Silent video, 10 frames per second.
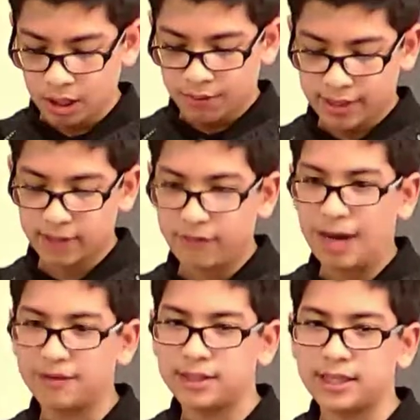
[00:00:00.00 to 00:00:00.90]
Within
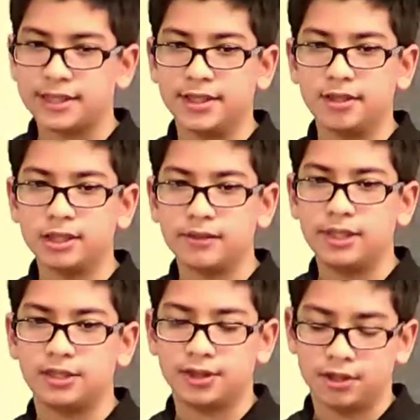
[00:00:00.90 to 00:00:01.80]
5 to 6 years of
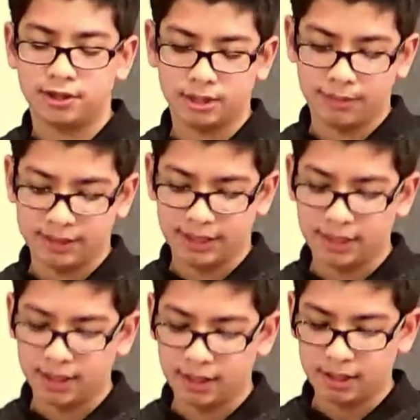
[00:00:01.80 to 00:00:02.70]
his return to
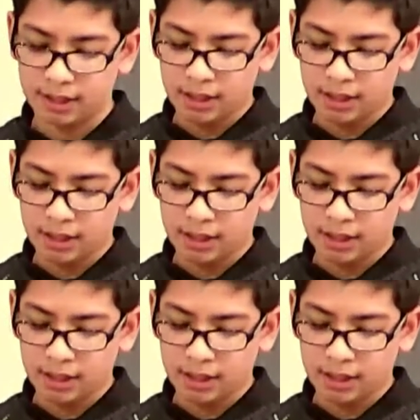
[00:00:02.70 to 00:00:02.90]
Medina,